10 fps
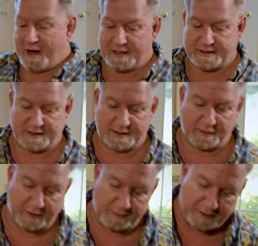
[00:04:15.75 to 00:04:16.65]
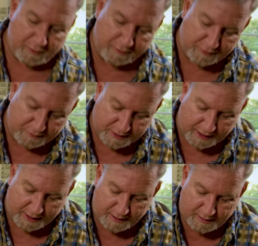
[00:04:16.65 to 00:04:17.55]
boxes that we're going to be going through
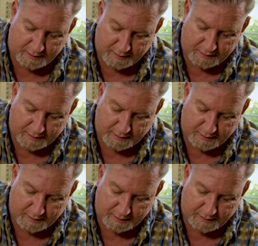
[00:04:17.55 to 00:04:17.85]
today.